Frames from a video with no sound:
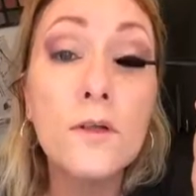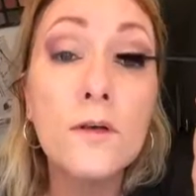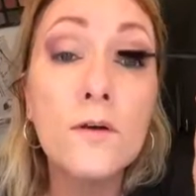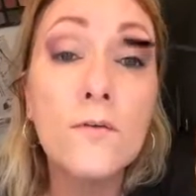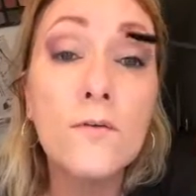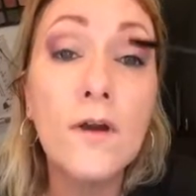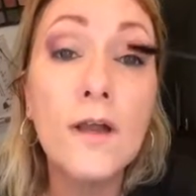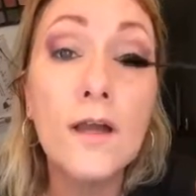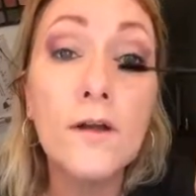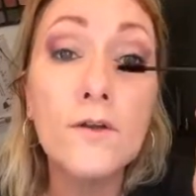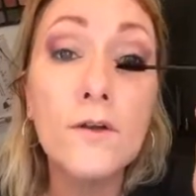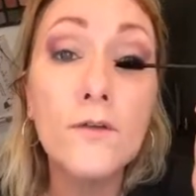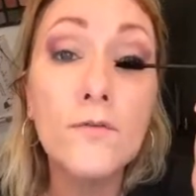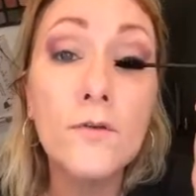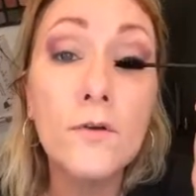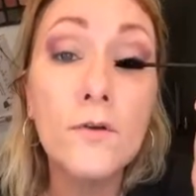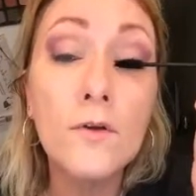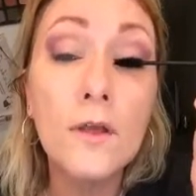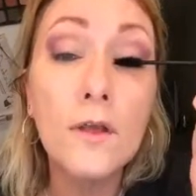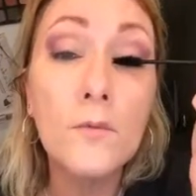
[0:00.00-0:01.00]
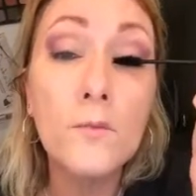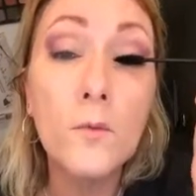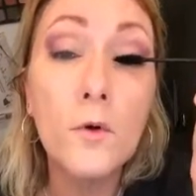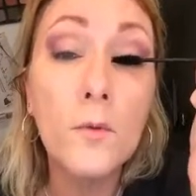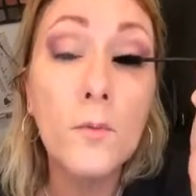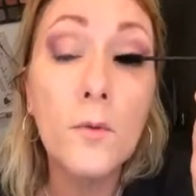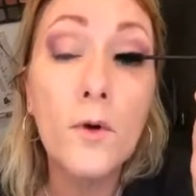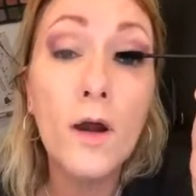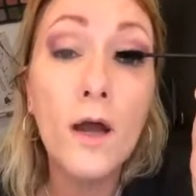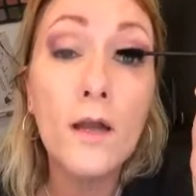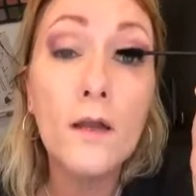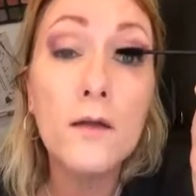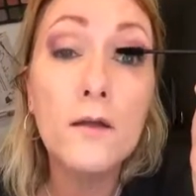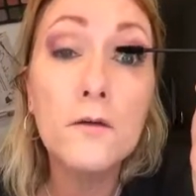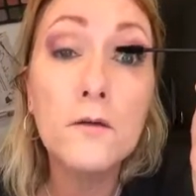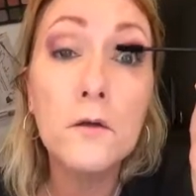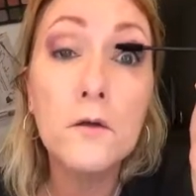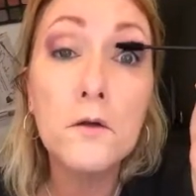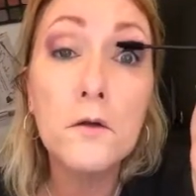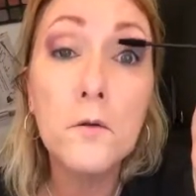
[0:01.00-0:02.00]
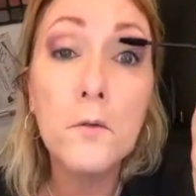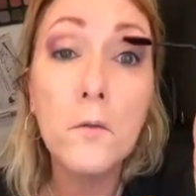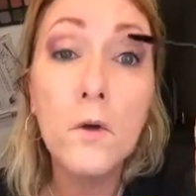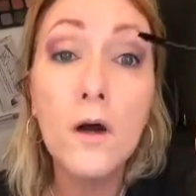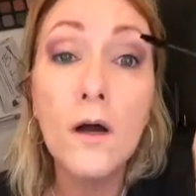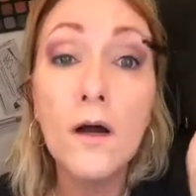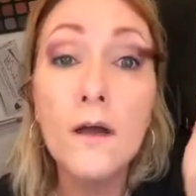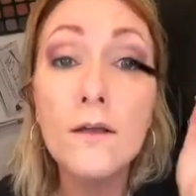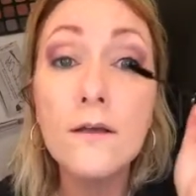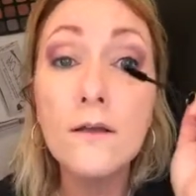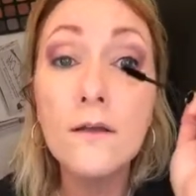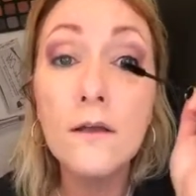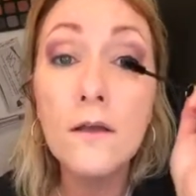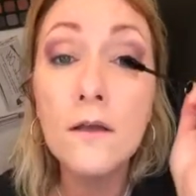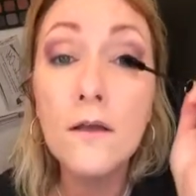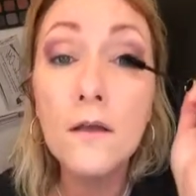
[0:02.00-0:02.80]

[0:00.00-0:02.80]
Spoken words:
it around if you need more product on your wand.